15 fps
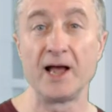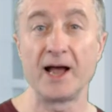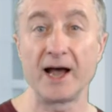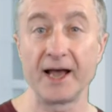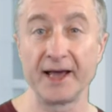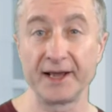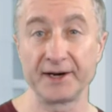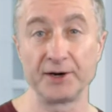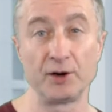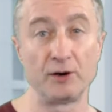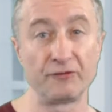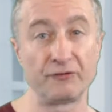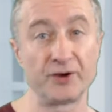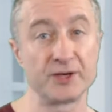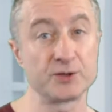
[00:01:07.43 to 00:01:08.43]
I had an
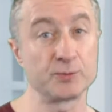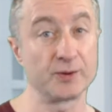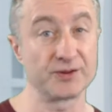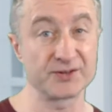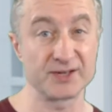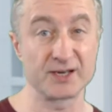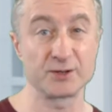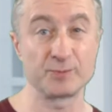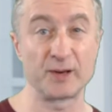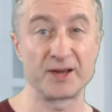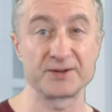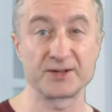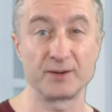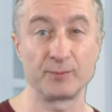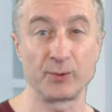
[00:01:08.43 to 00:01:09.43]
office with
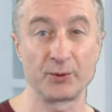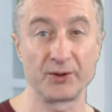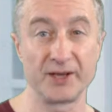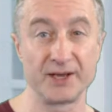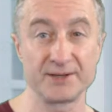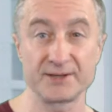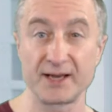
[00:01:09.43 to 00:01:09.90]
6+ employees.